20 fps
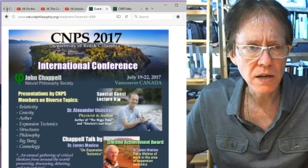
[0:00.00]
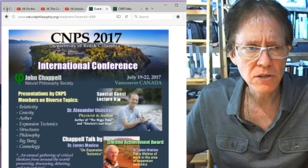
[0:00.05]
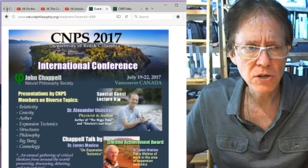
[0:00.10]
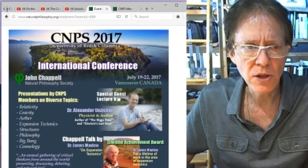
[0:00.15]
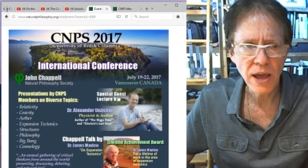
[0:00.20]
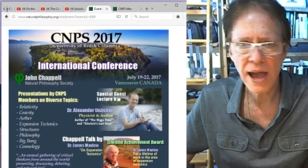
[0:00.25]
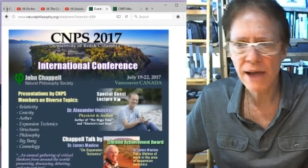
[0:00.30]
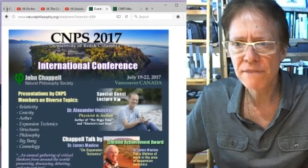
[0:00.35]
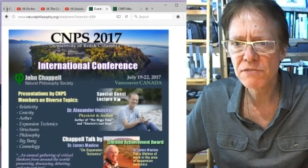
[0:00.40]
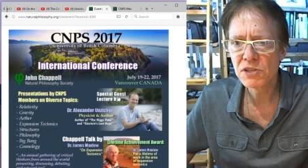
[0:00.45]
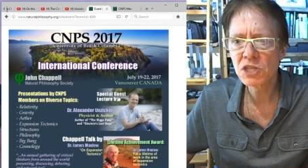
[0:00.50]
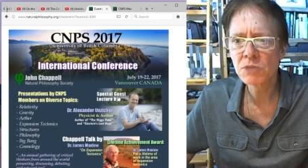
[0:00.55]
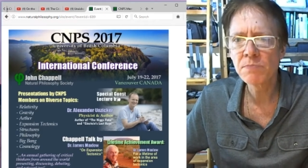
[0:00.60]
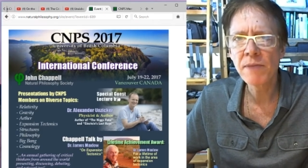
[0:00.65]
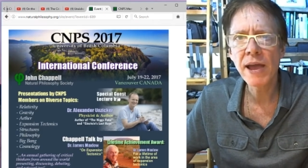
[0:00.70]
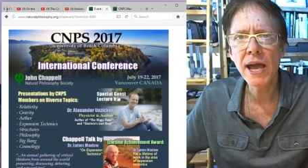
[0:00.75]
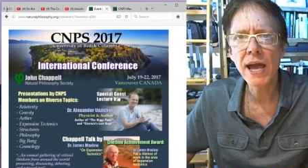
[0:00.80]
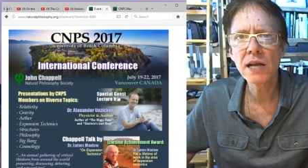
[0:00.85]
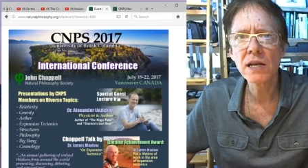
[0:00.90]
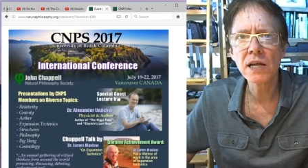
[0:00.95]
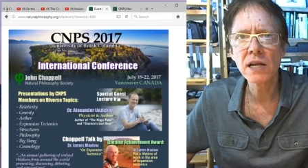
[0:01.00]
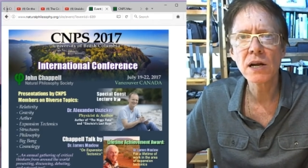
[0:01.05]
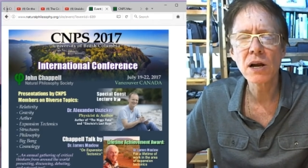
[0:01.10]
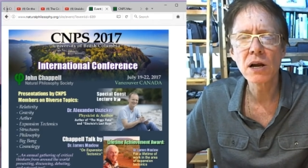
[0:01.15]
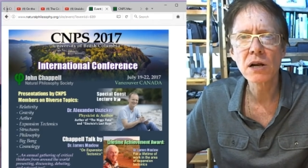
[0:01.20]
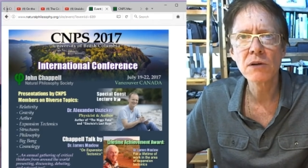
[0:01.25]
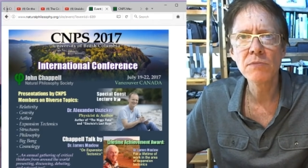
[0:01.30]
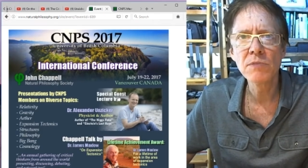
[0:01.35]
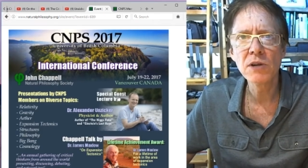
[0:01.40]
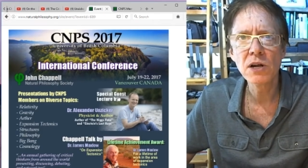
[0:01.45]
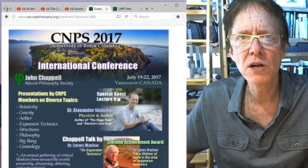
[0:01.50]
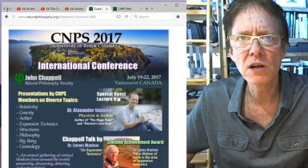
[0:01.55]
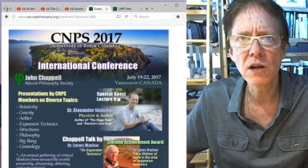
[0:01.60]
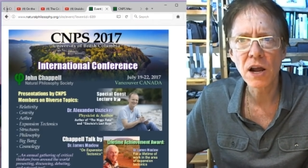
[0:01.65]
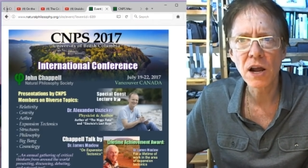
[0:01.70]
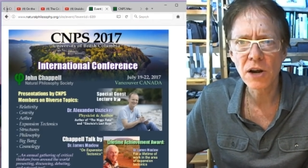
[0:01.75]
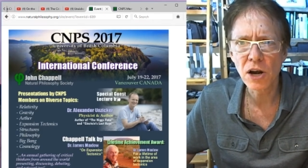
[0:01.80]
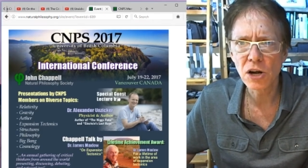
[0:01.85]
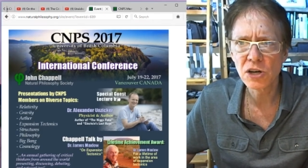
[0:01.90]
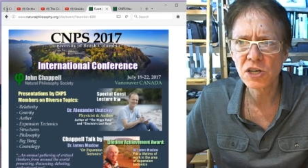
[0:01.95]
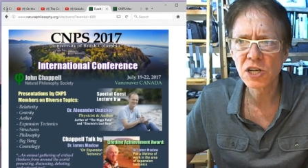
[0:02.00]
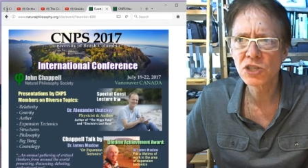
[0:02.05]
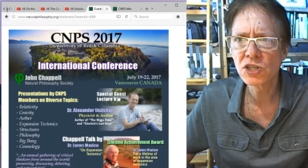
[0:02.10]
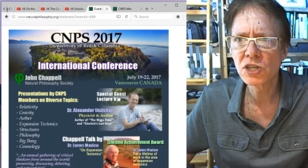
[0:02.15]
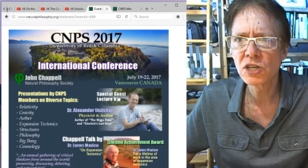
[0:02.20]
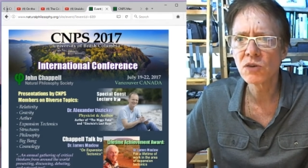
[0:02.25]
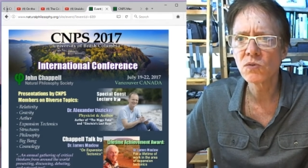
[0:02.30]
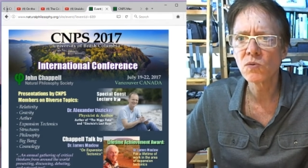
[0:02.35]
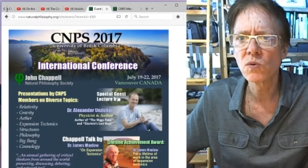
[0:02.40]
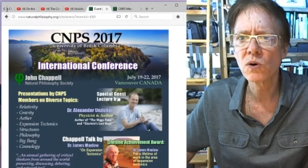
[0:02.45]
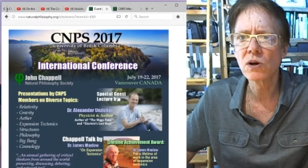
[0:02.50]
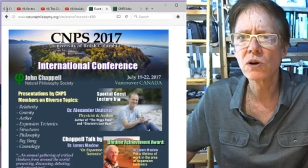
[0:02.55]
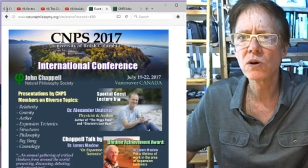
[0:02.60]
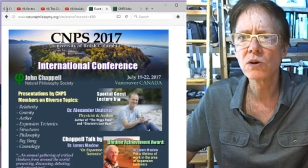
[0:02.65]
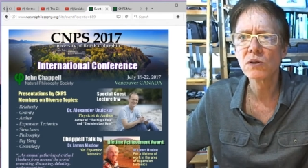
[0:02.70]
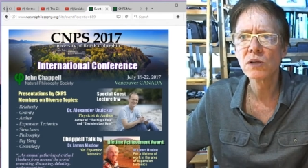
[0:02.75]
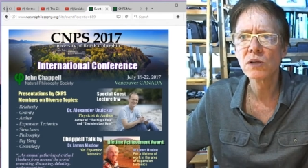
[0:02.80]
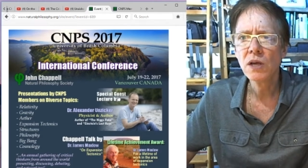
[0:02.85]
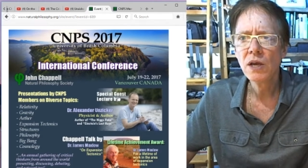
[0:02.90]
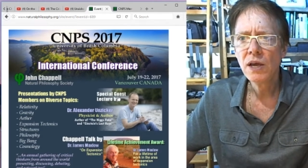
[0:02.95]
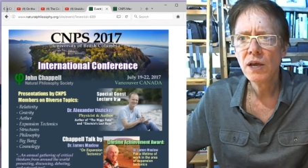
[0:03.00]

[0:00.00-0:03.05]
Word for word: to have this man in our community in our dissonant world.